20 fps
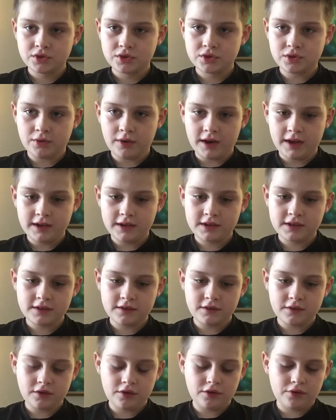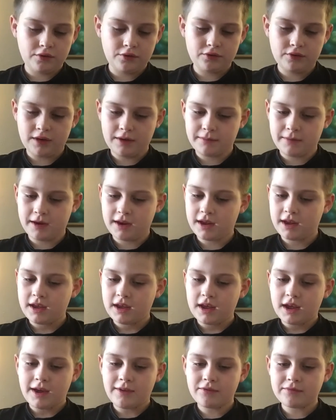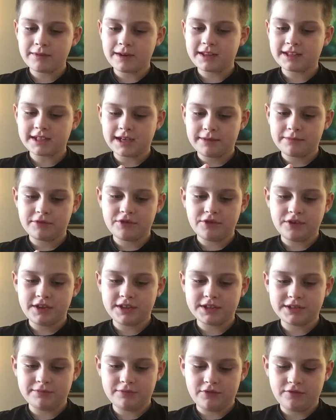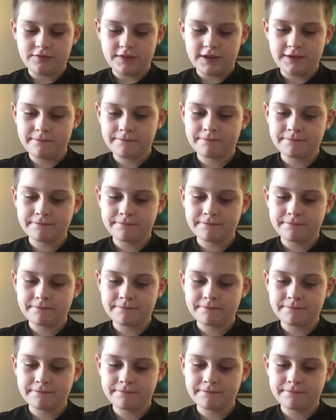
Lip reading: twice, or however many times you need to move it.